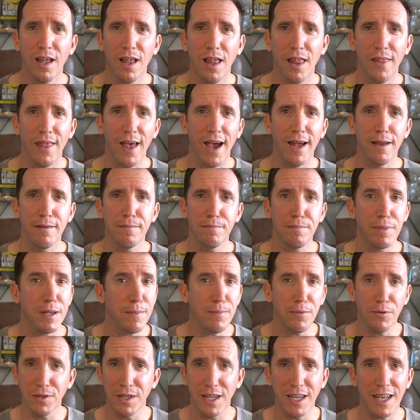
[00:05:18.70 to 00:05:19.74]
that
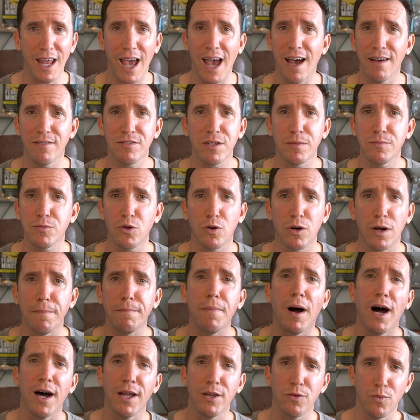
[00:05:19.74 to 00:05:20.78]
people need to have some sort of
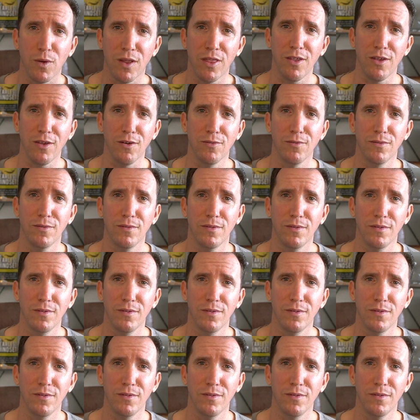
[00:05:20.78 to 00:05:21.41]
bond with you.